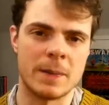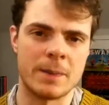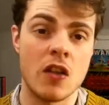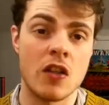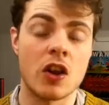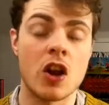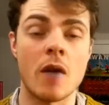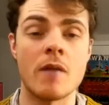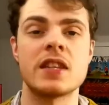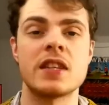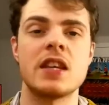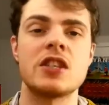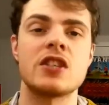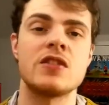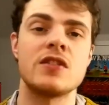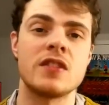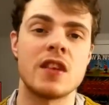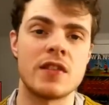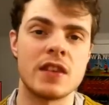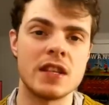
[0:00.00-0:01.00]
The
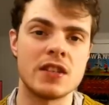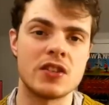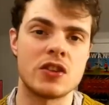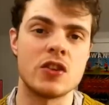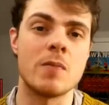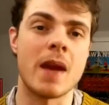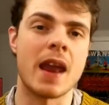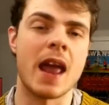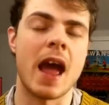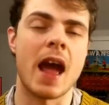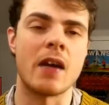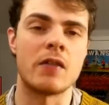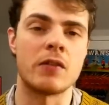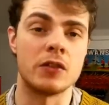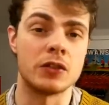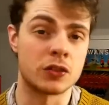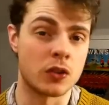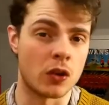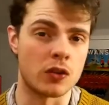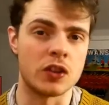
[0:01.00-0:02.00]
conversations that these two men have,
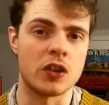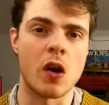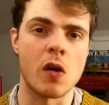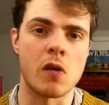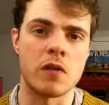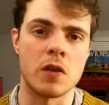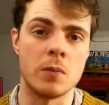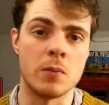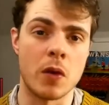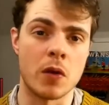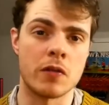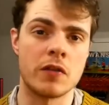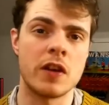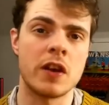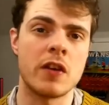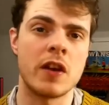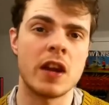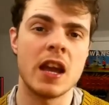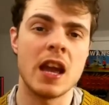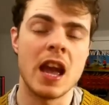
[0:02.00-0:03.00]
Raskolnikov and
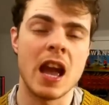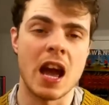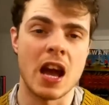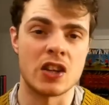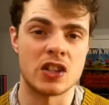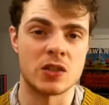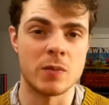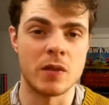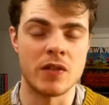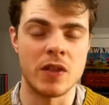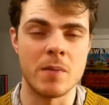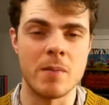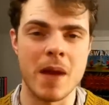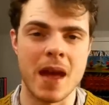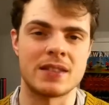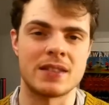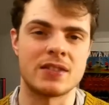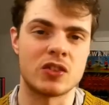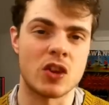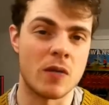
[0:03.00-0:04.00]
Porfiry, are some of the
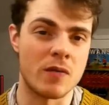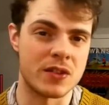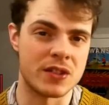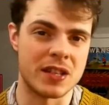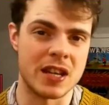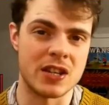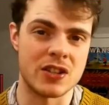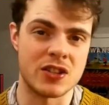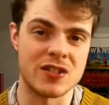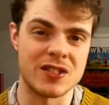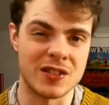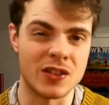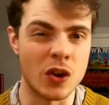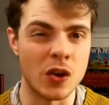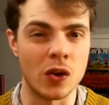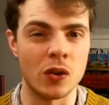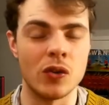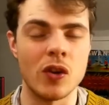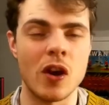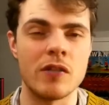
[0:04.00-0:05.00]
best conversations in the
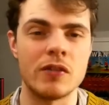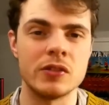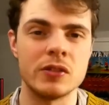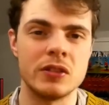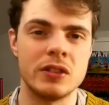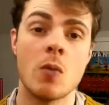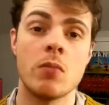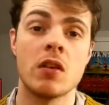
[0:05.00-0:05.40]
whole novel.